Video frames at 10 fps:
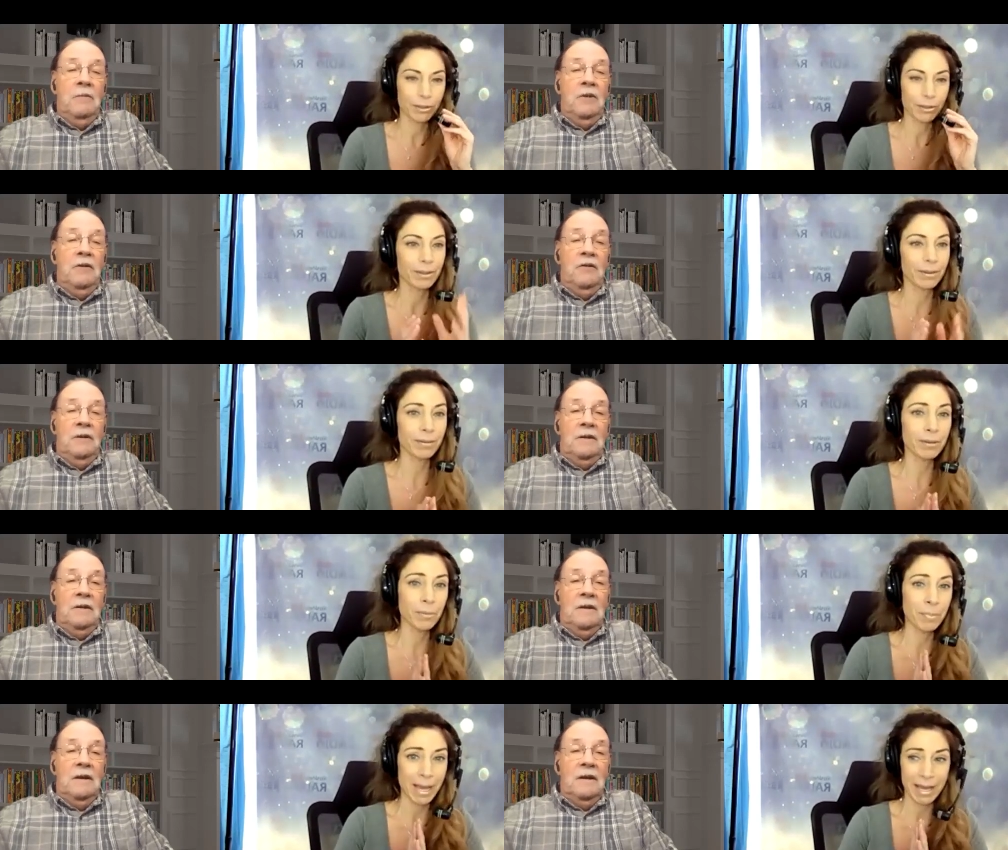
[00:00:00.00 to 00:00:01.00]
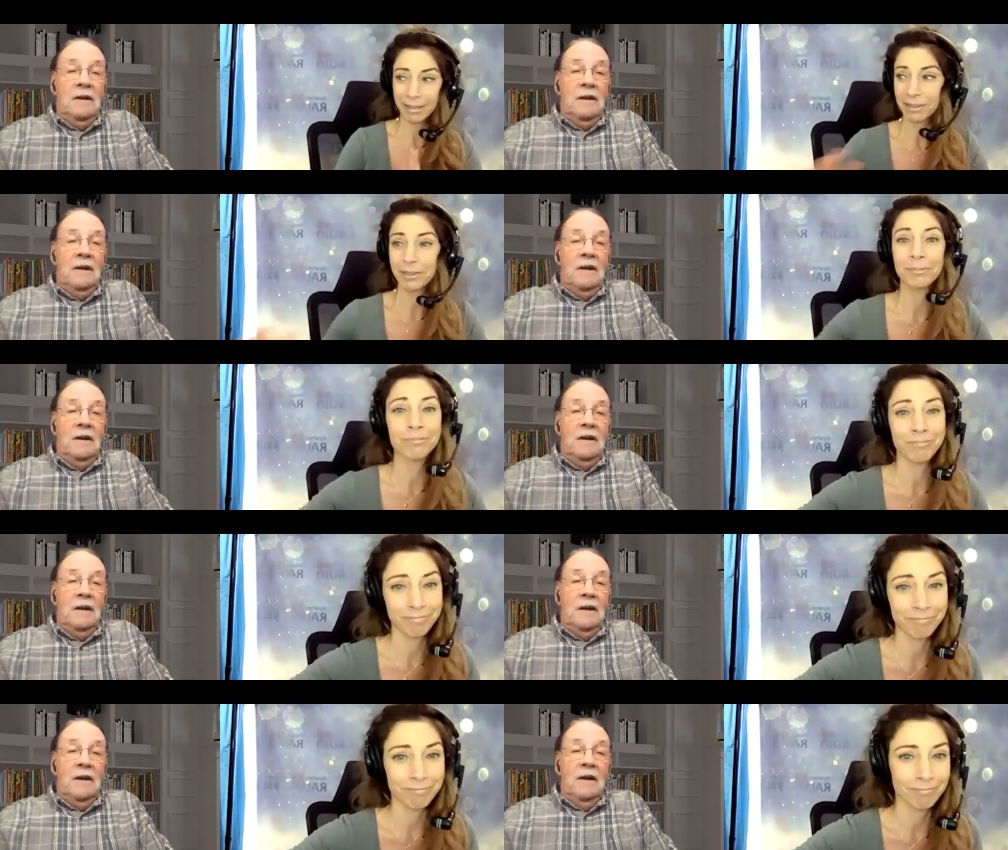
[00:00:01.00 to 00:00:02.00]
Speaker 1: her
Speaker 2: the best.
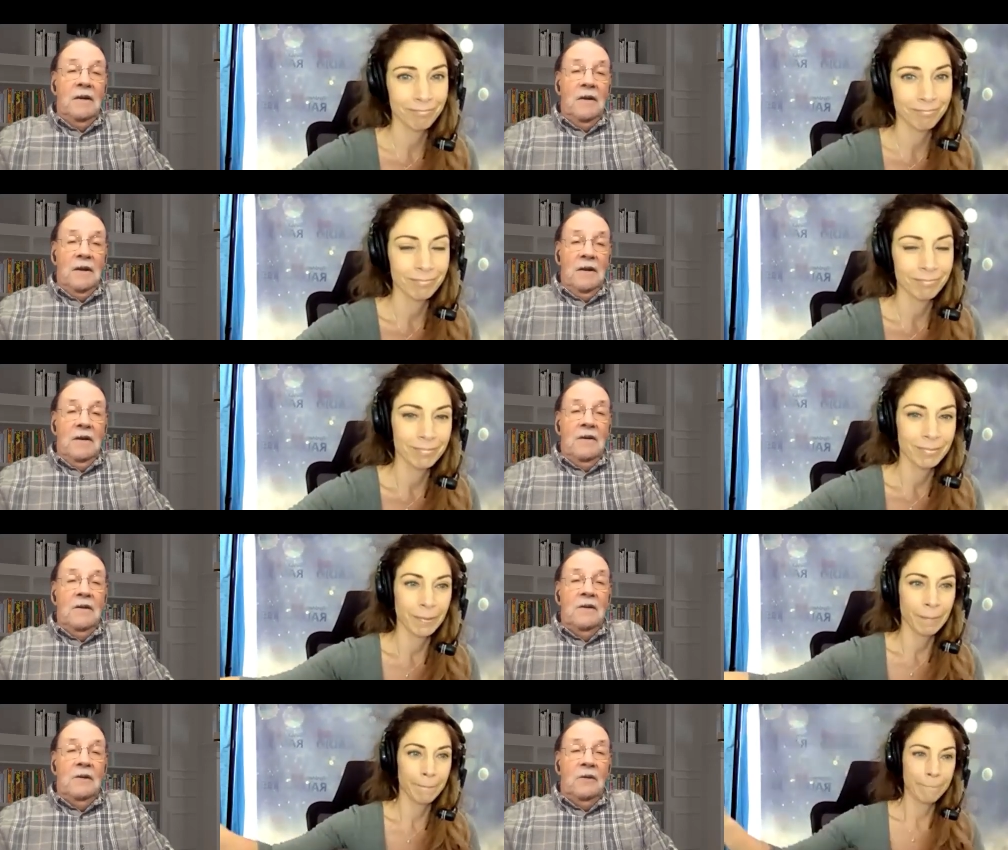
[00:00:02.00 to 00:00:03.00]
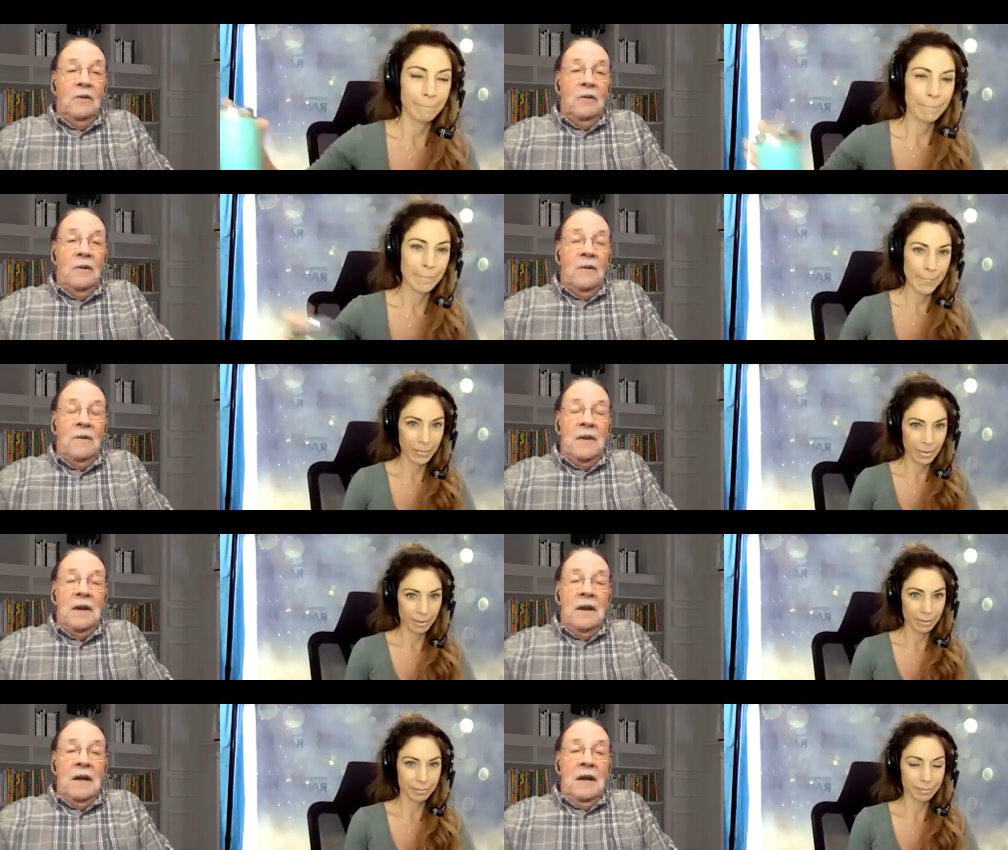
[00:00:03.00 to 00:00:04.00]
Speaker 1: So
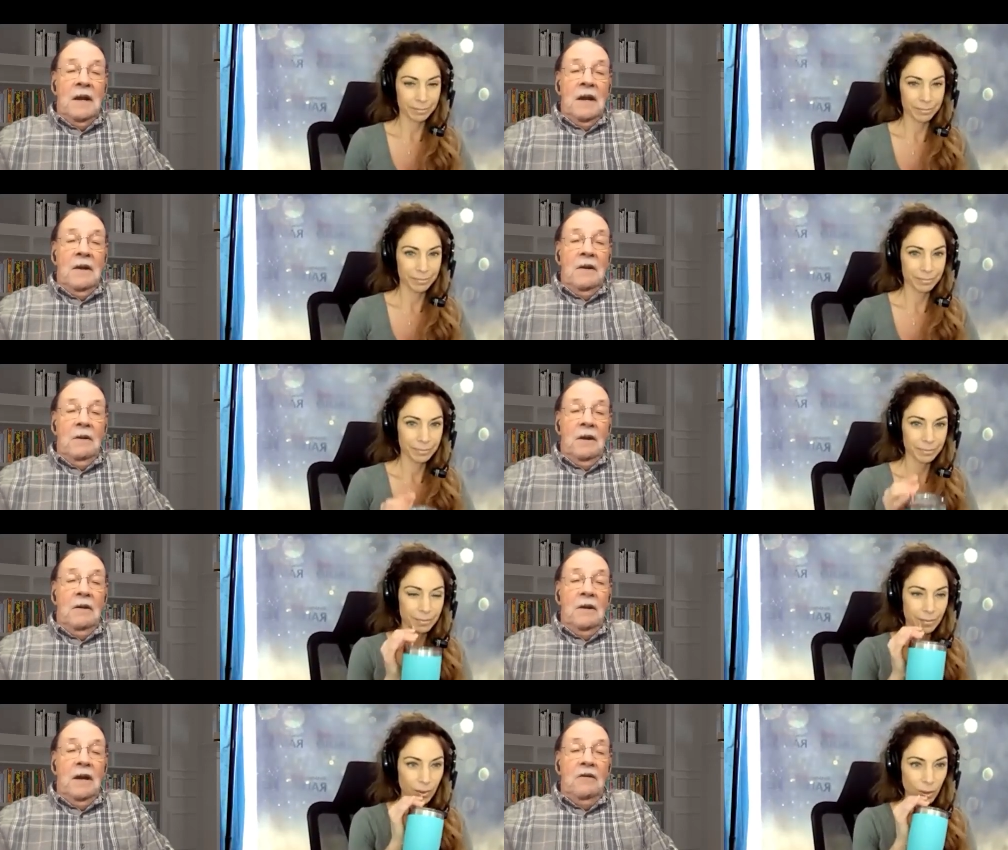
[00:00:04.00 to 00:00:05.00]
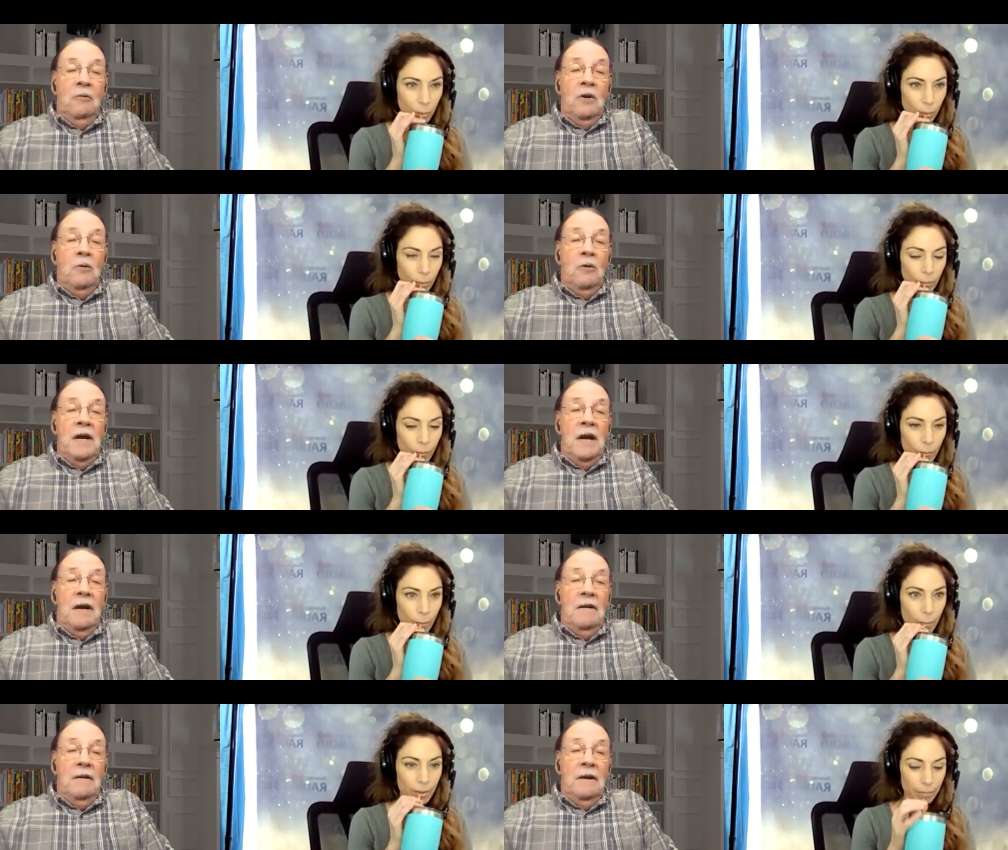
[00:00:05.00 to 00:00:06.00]
uh, that's where we're at.
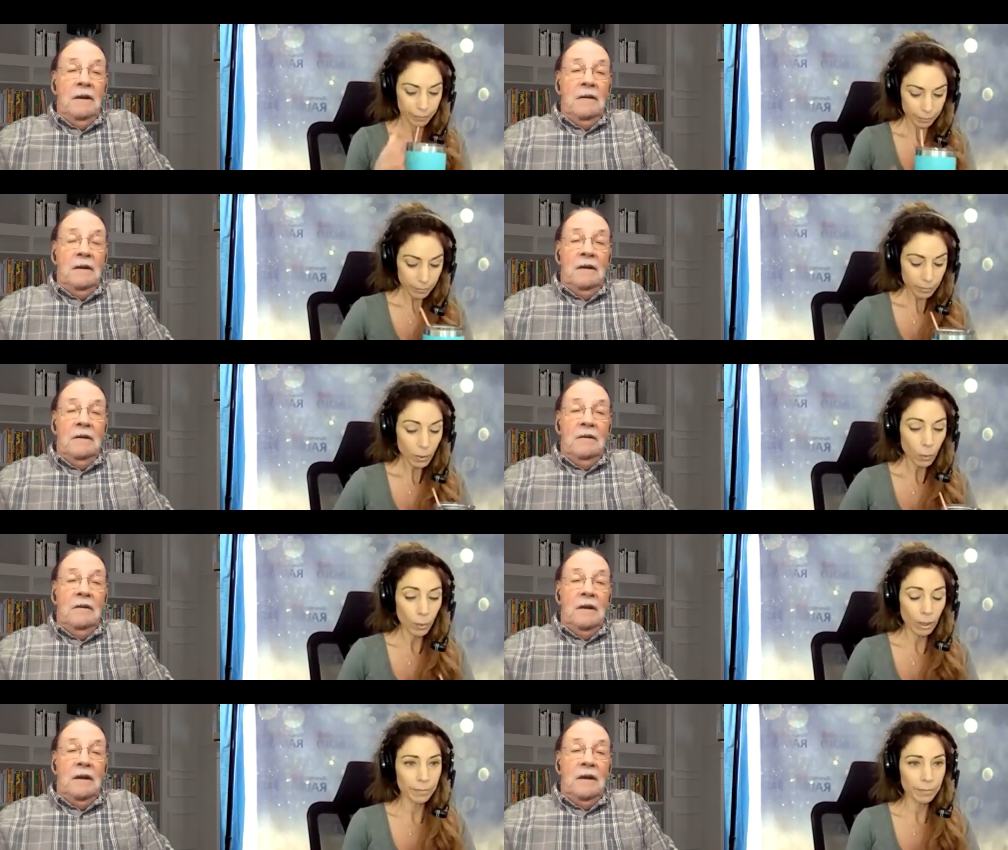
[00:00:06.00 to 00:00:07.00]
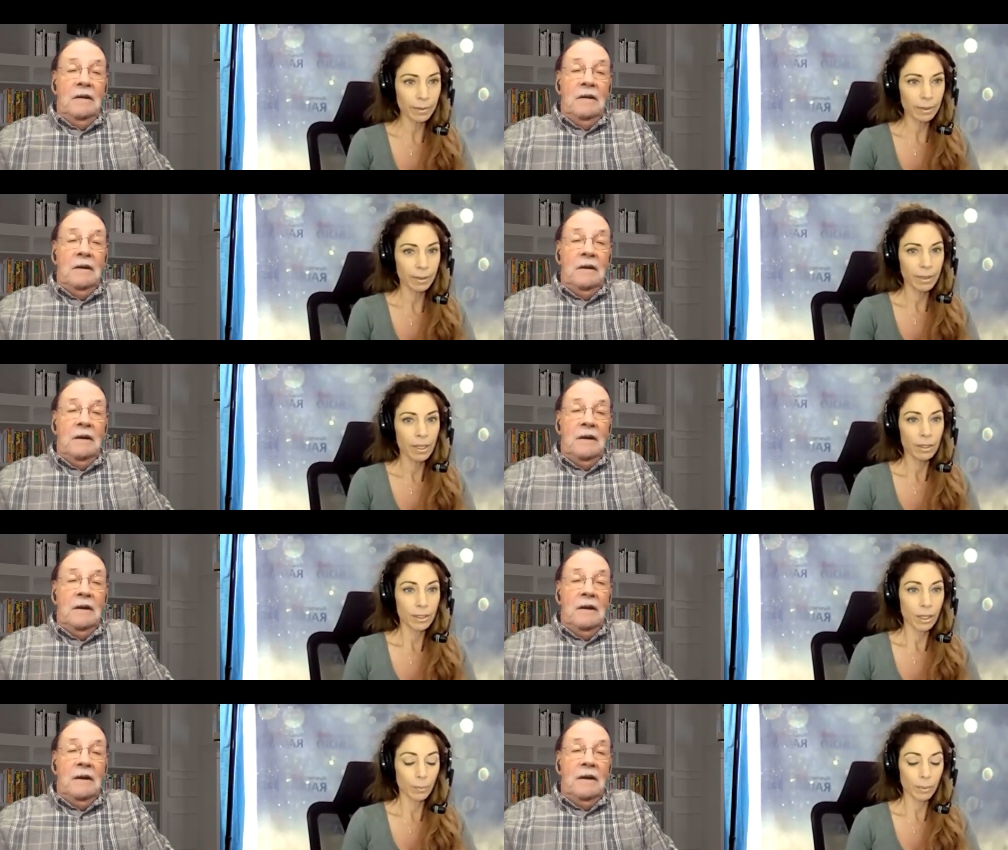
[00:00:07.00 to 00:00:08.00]
And, uh,
Speaker 2: well,
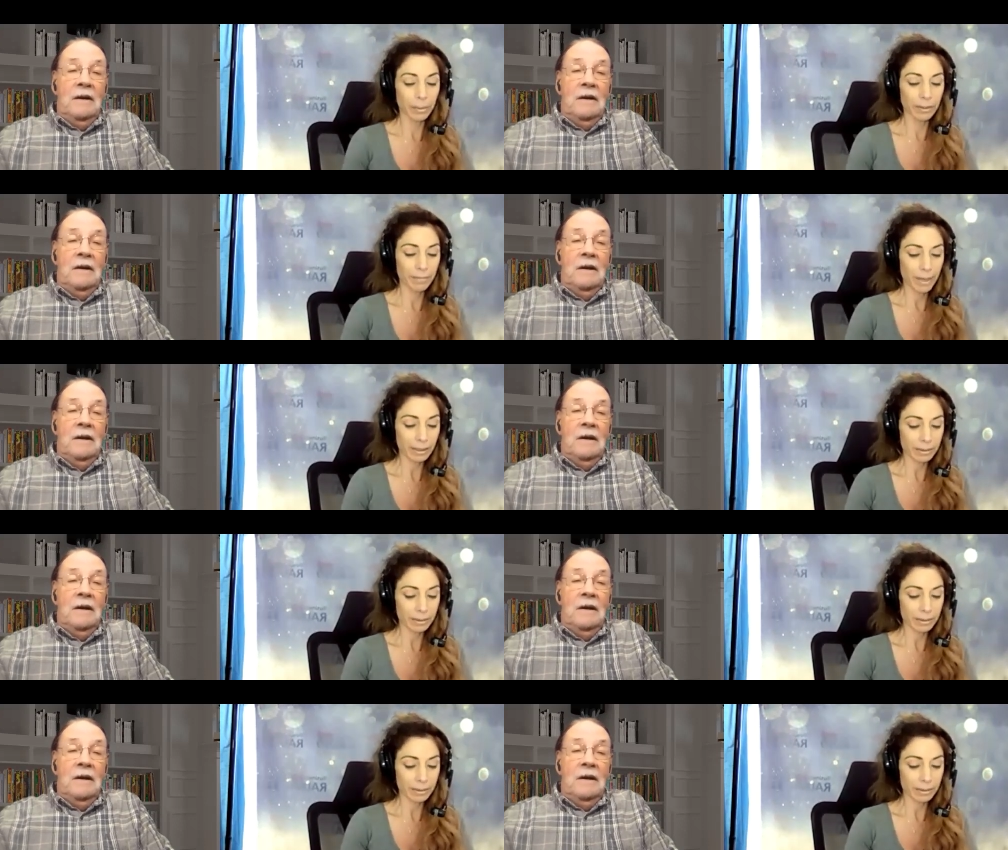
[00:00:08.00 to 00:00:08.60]
now we, have met,